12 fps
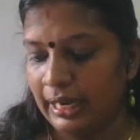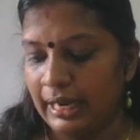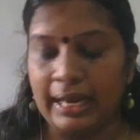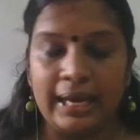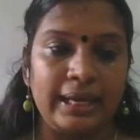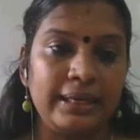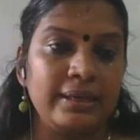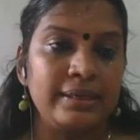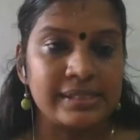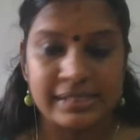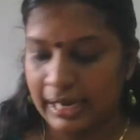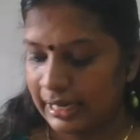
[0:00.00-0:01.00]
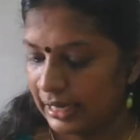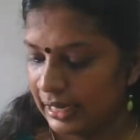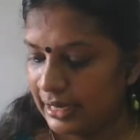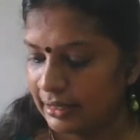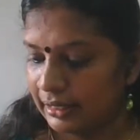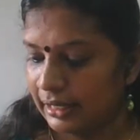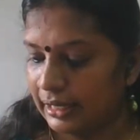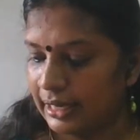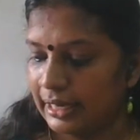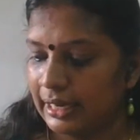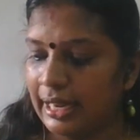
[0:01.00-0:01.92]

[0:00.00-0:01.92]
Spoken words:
and silent reading